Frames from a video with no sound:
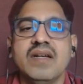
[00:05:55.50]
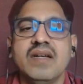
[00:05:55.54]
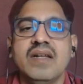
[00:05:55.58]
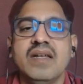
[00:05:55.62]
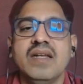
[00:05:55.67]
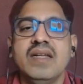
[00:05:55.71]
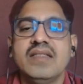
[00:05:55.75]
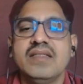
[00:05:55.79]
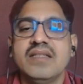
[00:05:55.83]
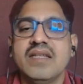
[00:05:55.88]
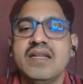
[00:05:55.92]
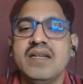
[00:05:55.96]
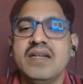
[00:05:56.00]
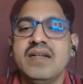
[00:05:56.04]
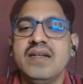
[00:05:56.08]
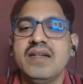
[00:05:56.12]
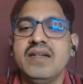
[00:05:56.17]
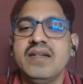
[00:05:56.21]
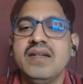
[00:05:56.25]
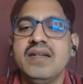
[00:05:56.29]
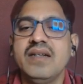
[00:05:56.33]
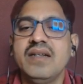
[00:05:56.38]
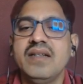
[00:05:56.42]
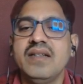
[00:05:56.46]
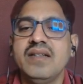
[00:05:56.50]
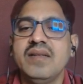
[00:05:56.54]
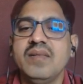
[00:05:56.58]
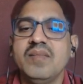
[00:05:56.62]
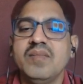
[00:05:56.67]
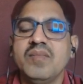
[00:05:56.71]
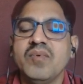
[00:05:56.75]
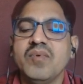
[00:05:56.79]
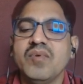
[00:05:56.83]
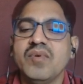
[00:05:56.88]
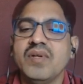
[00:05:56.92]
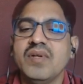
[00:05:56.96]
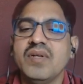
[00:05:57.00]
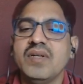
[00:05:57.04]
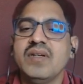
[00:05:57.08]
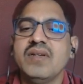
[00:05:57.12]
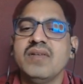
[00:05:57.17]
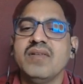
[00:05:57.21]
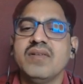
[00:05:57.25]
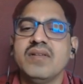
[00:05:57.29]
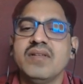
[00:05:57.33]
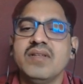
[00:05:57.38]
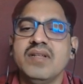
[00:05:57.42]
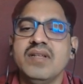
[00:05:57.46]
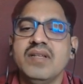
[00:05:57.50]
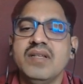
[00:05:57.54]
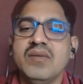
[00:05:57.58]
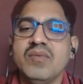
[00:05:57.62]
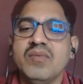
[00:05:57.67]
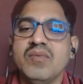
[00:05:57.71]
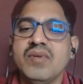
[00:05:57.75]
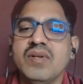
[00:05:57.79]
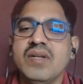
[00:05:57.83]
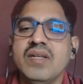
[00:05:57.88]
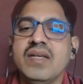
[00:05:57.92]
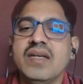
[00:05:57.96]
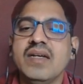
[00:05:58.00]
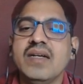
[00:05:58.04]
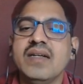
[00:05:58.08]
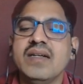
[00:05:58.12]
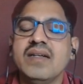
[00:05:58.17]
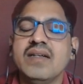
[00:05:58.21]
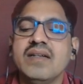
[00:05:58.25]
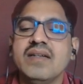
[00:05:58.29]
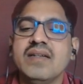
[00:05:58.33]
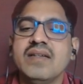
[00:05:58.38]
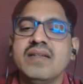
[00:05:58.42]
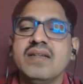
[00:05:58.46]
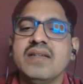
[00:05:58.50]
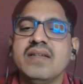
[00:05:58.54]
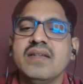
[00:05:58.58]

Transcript: unless and until the pollen or the nuclei